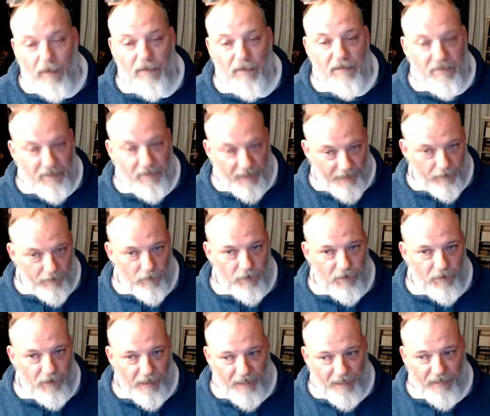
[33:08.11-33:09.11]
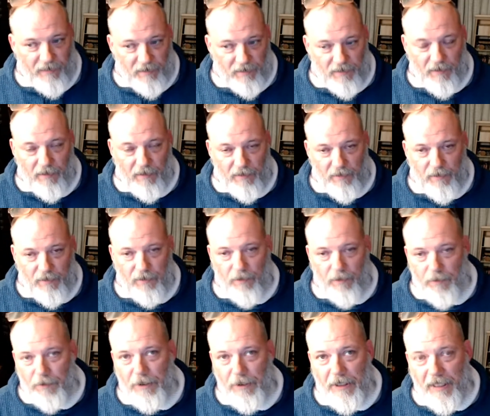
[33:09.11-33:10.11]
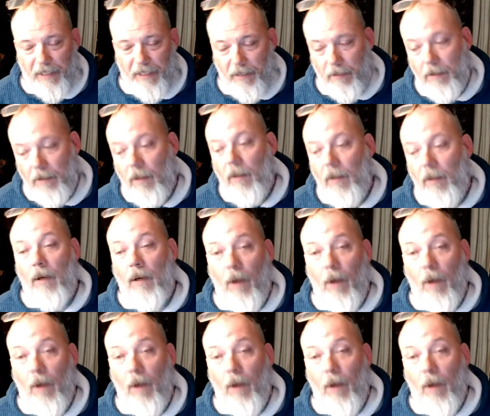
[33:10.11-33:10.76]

sales tax that is associated,